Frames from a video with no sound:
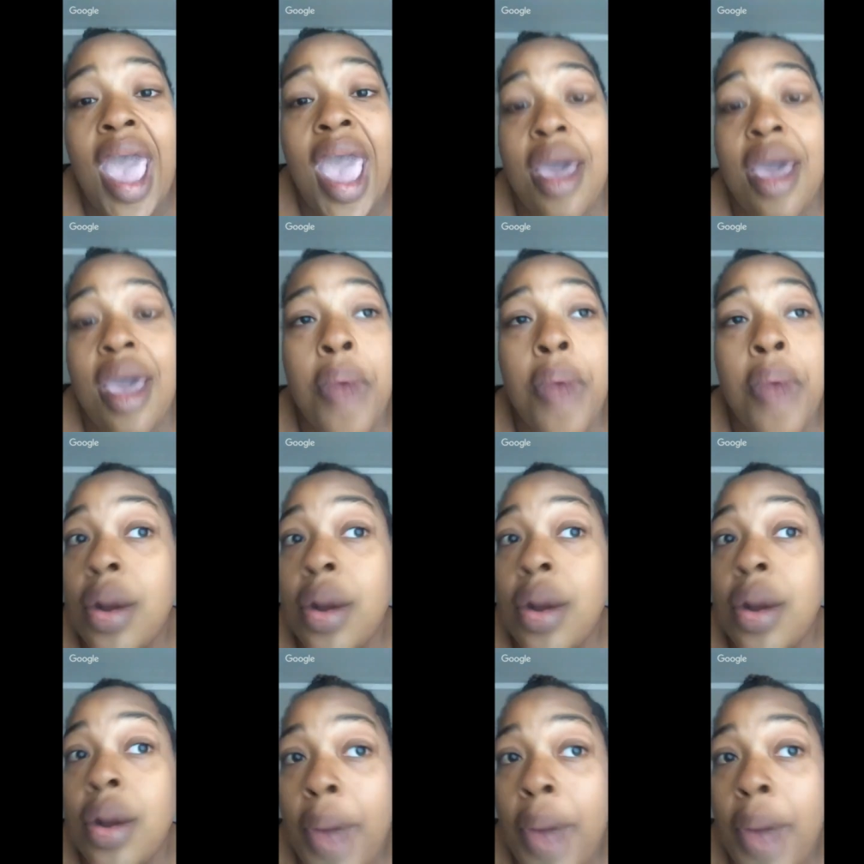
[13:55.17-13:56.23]
had ran
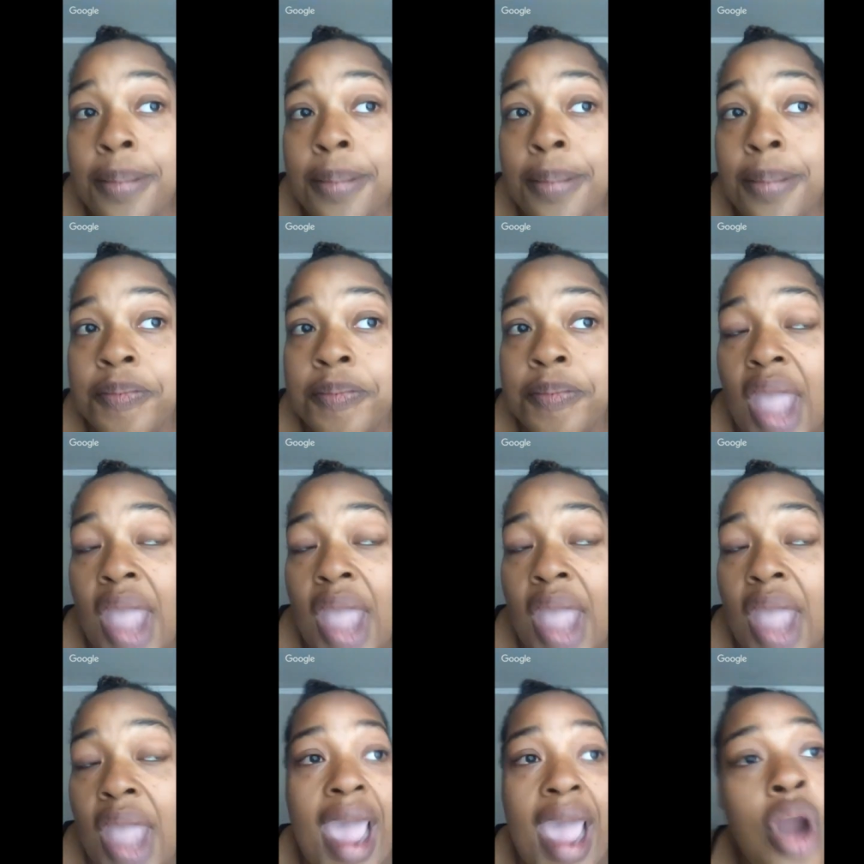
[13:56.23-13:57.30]
away
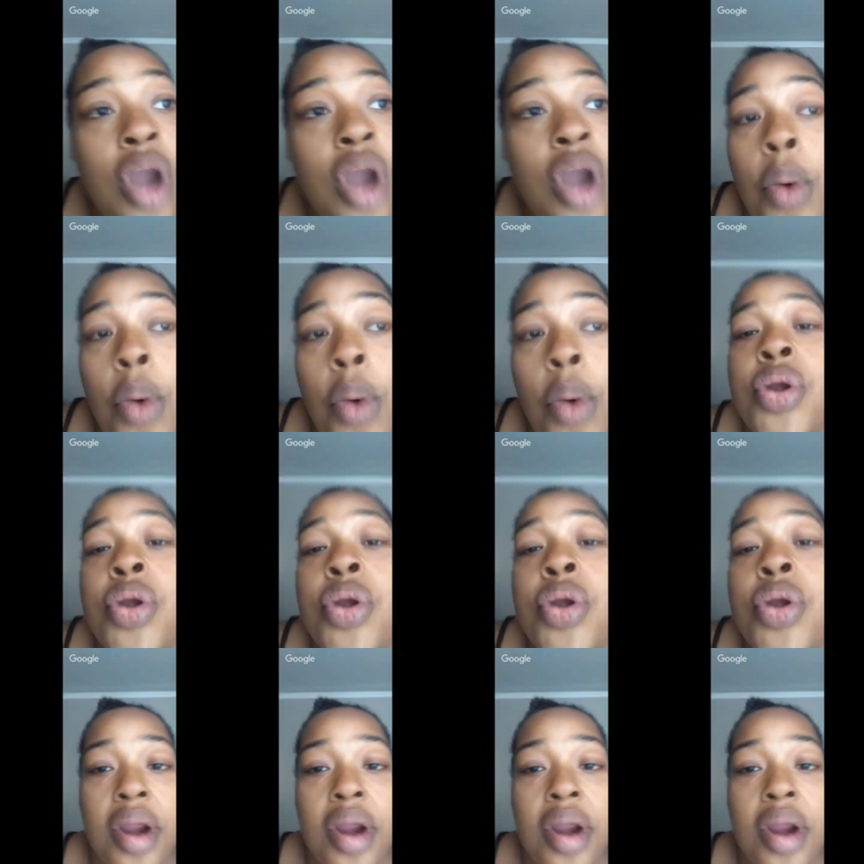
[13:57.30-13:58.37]
and no one knew
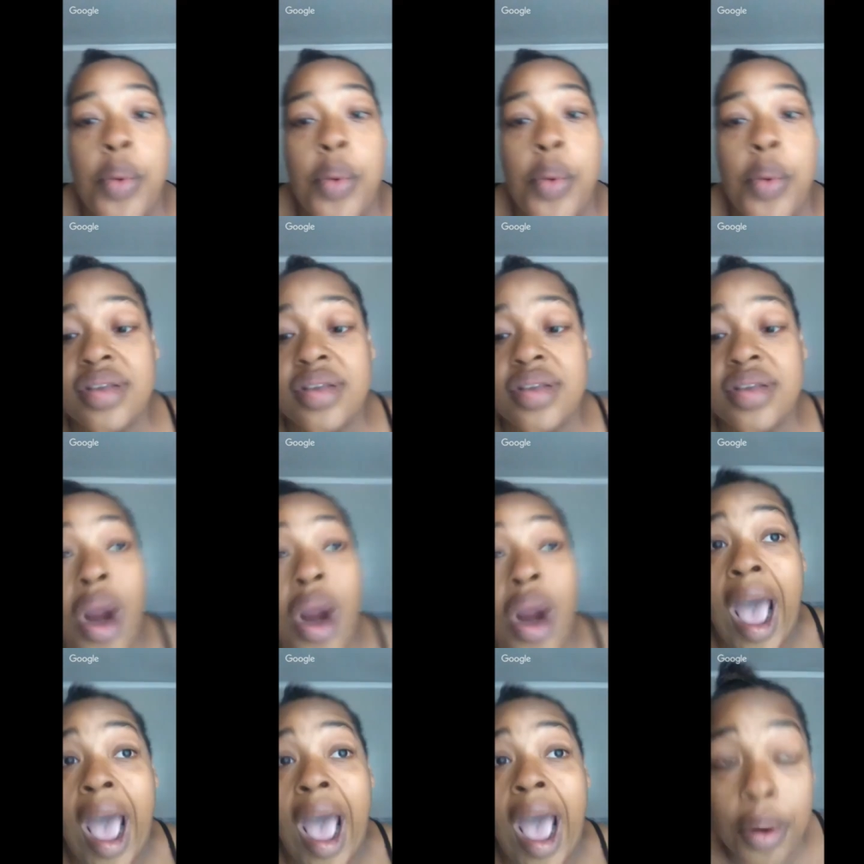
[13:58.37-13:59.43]
where he was for
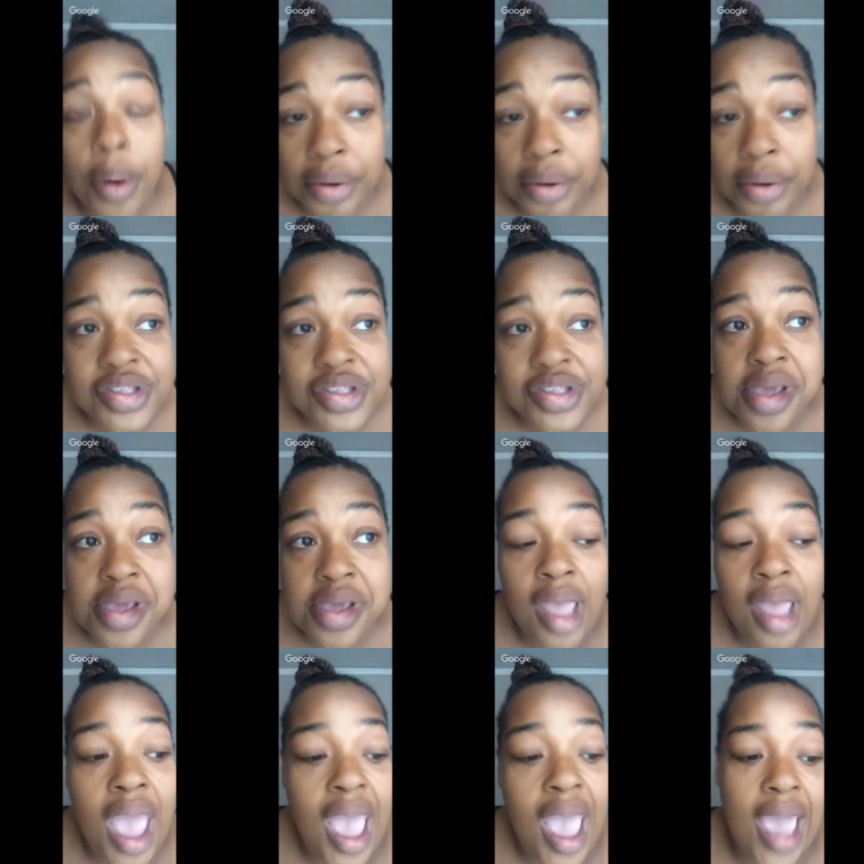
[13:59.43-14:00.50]
hours.
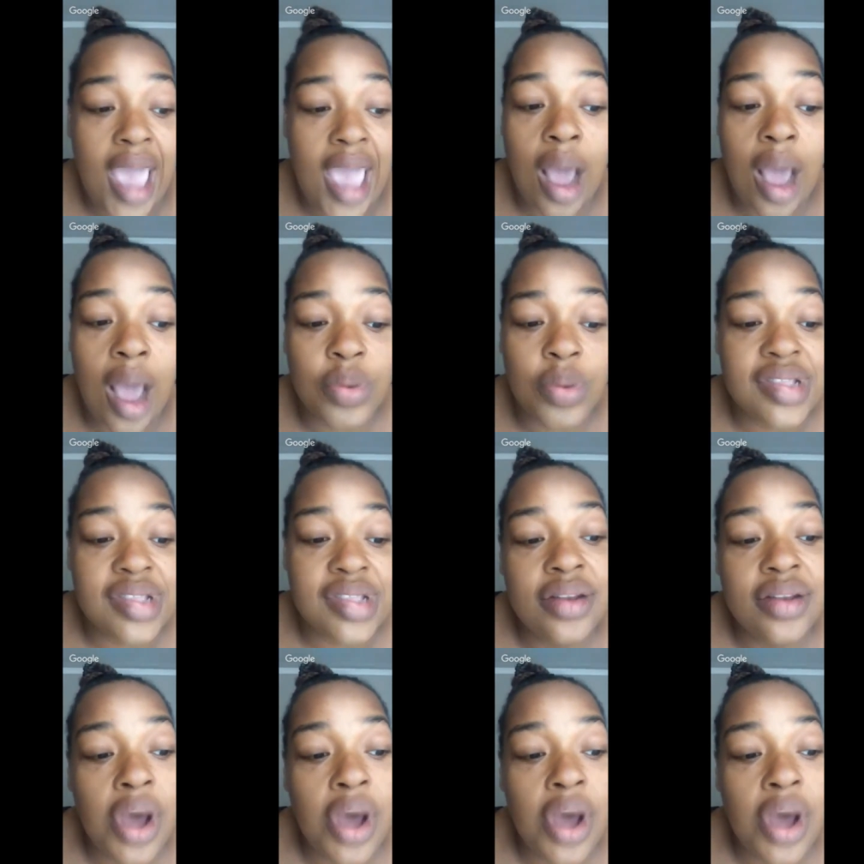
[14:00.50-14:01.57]
And I was
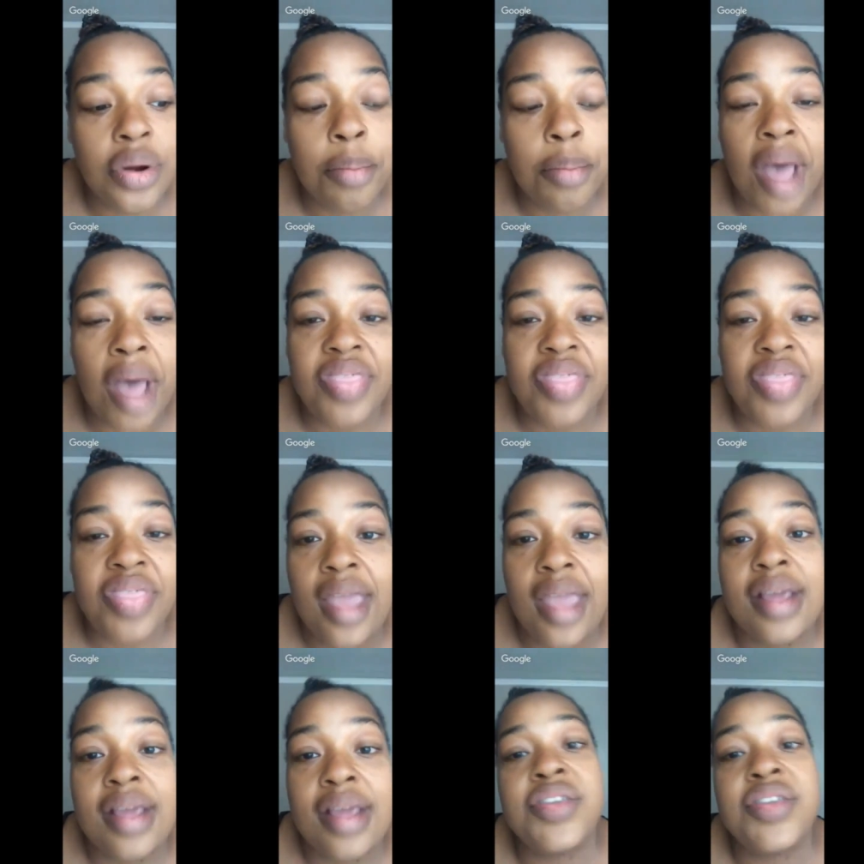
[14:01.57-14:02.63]
not told about that
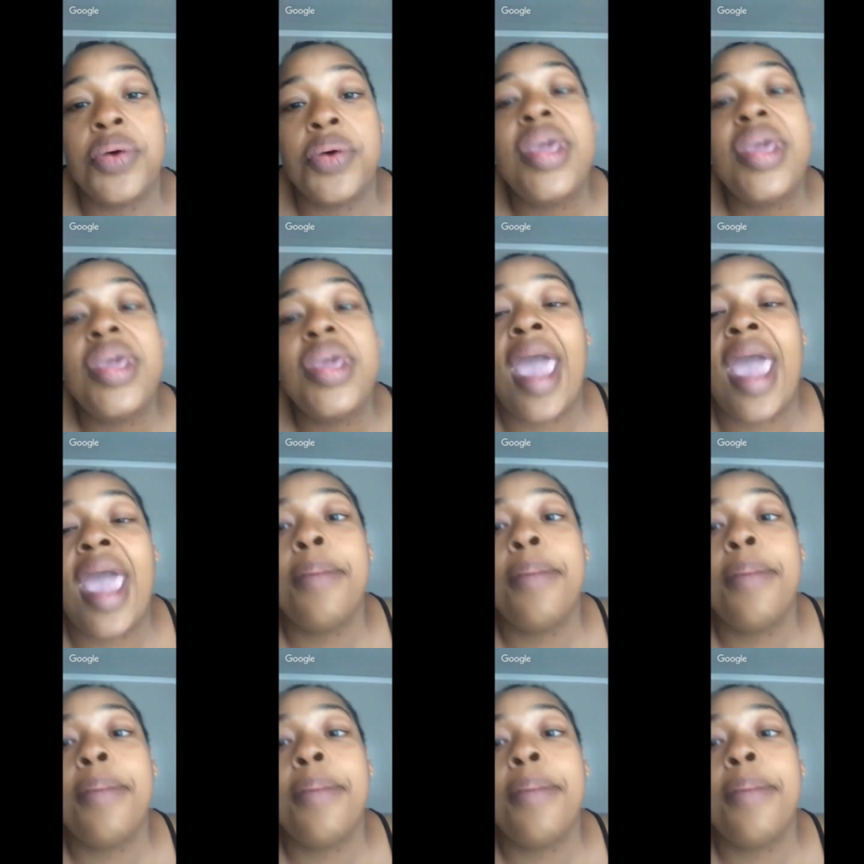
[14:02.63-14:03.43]
until he came